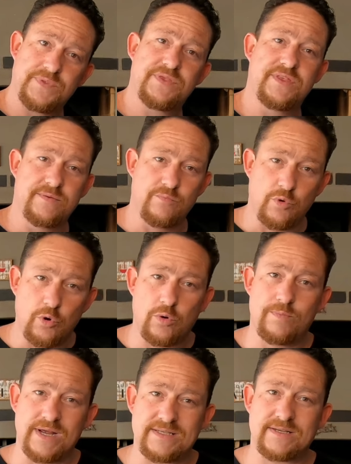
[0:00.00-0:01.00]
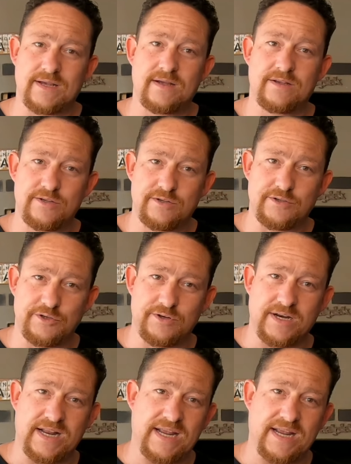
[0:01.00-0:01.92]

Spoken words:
the more bitter you're going to